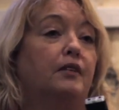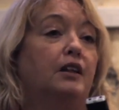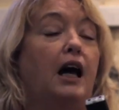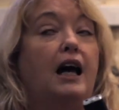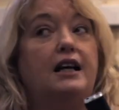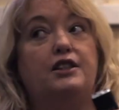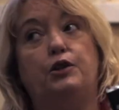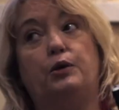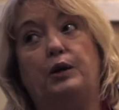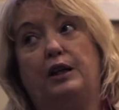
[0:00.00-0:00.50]

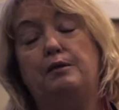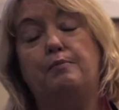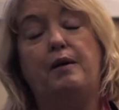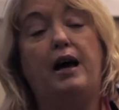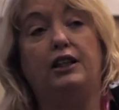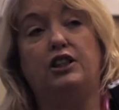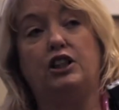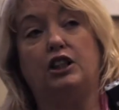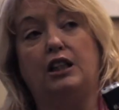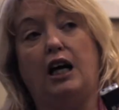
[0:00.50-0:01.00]
As you can
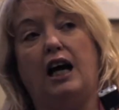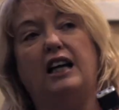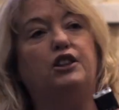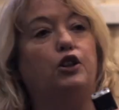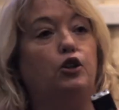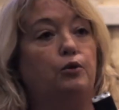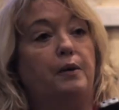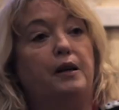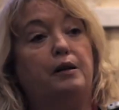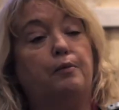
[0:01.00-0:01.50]
imagine, I
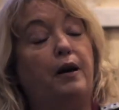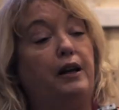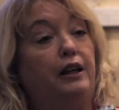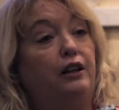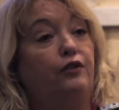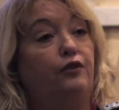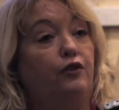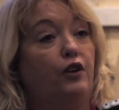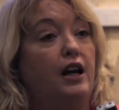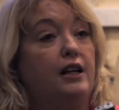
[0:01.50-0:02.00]
don't make many
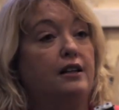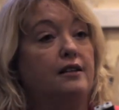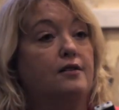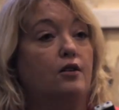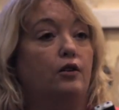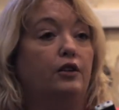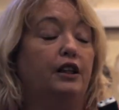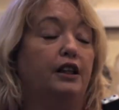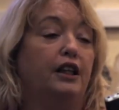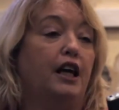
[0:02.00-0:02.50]
friends
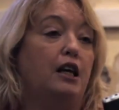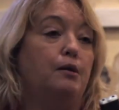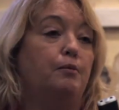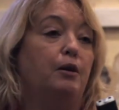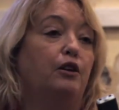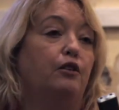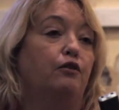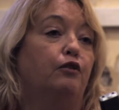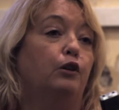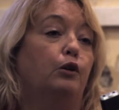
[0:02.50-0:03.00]
on the
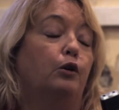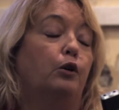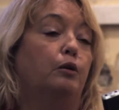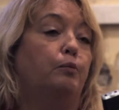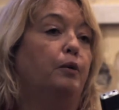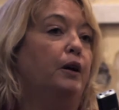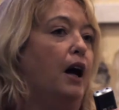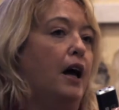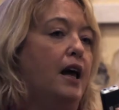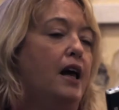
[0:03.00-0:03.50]
gaming floor,
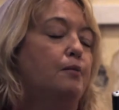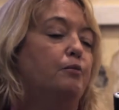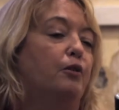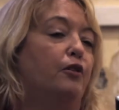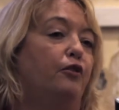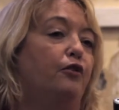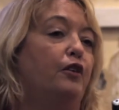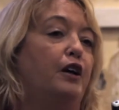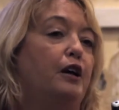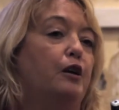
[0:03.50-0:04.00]
but I am a
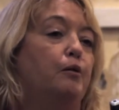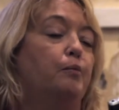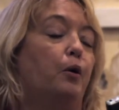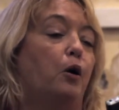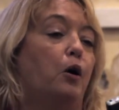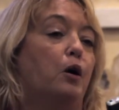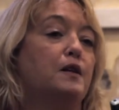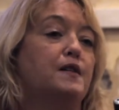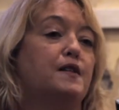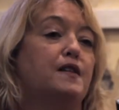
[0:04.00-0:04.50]
fair
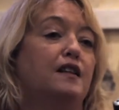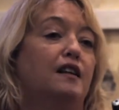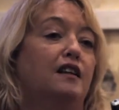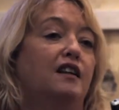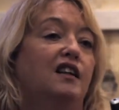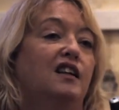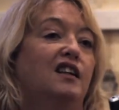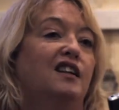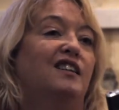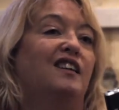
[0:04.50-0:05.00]
boss, and
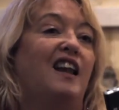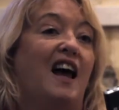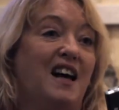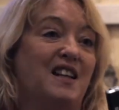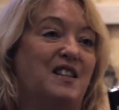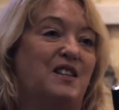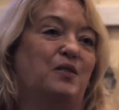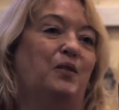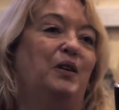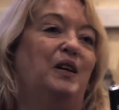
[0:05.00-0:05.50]

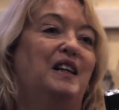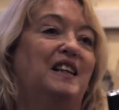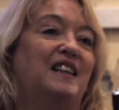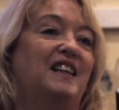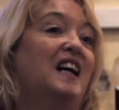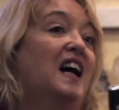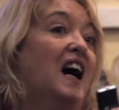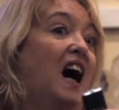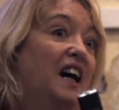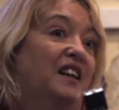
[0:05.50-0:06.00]
last
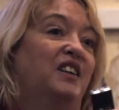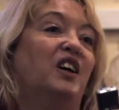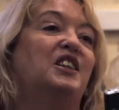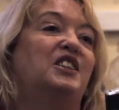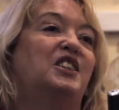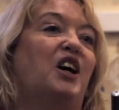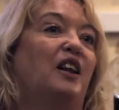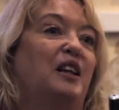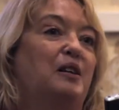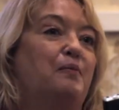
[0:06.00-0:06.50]
week I got
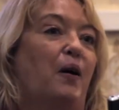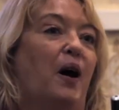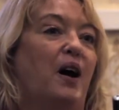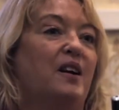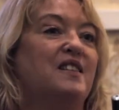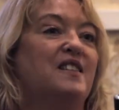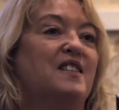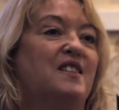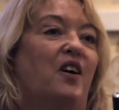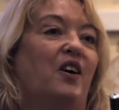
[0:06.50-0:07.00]
Dolly
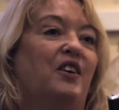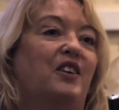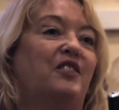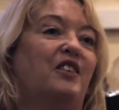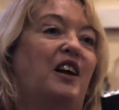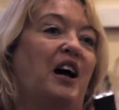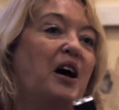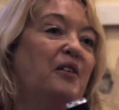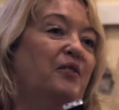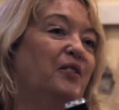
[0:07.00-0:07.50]
Parton's
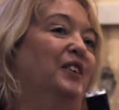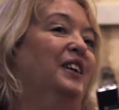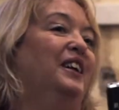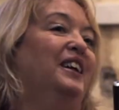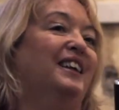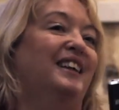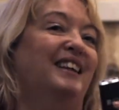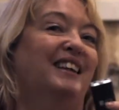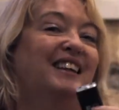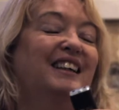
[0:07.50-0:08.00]
autograph.
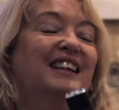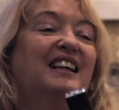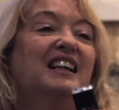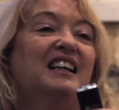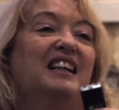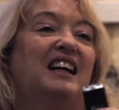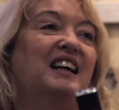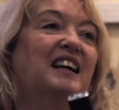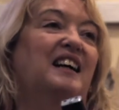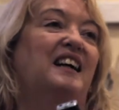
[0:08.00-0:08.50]

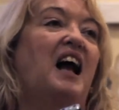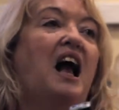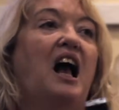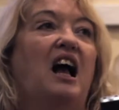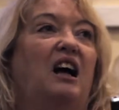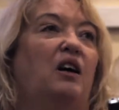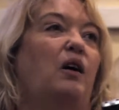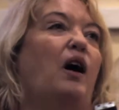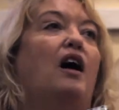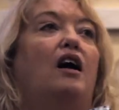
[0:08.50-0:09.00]

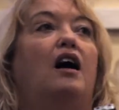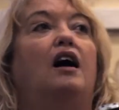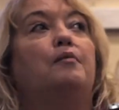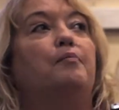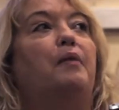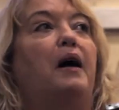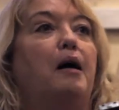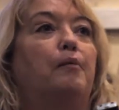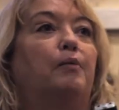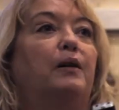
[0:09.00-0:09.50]
I'm
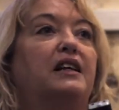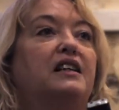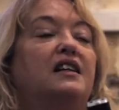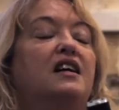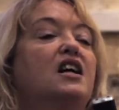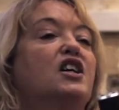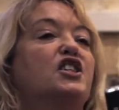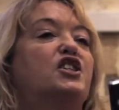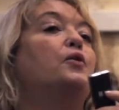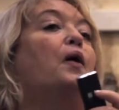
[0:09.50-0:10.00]
babbling,
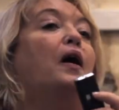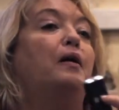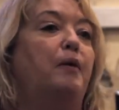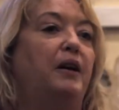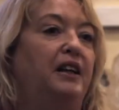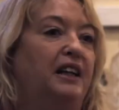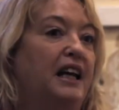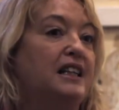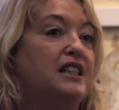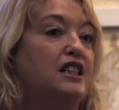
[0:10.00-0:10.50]
so I'd
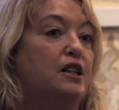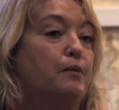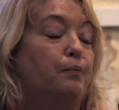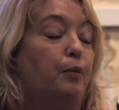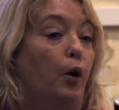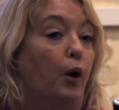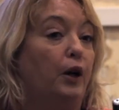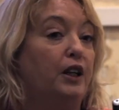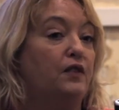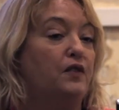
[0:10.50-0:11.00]
better get to the
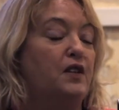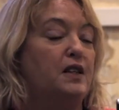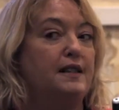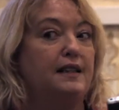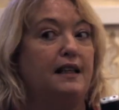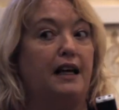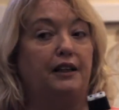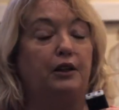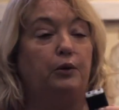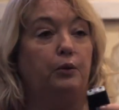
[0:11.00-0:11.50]
point of this
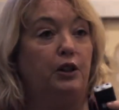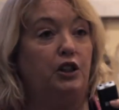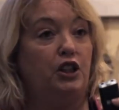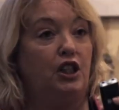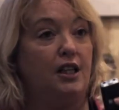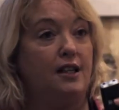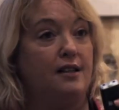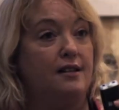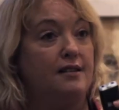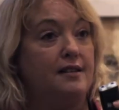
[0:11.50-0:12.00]
letter, which
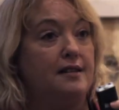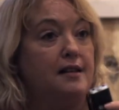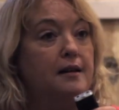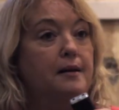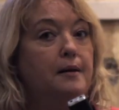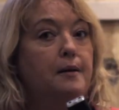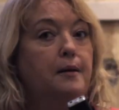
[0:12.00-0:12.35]
is,